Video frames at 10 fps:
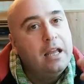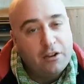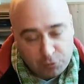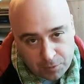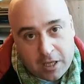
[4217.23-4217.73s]

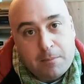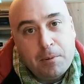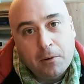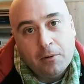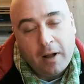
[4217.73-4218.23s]
if
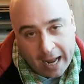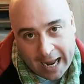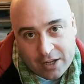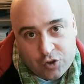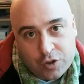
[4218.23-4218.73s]
people
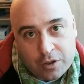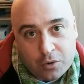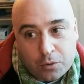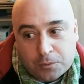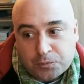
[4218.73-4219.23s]
ask you,